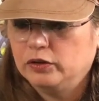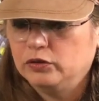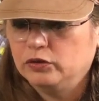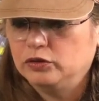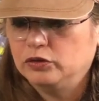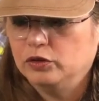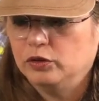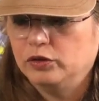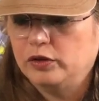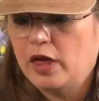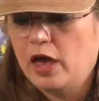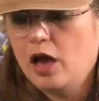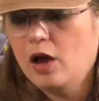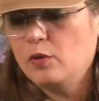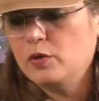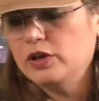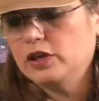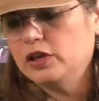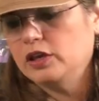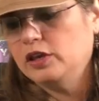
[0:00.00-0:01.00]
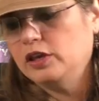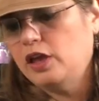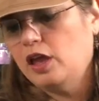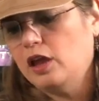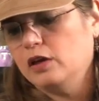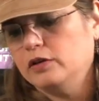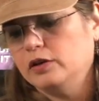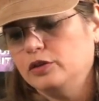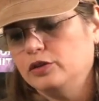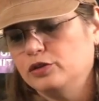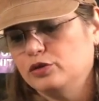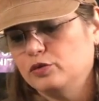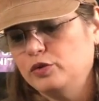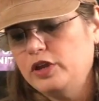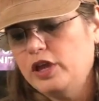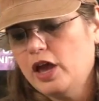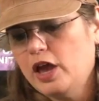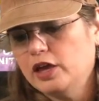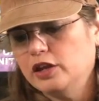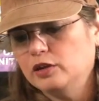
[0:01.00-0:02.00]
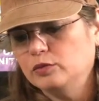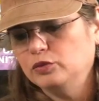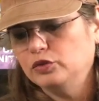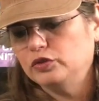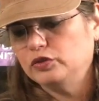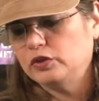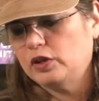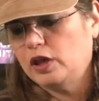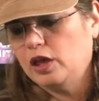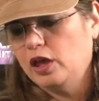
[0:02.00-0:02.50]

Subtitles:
So now we can carry 3 items,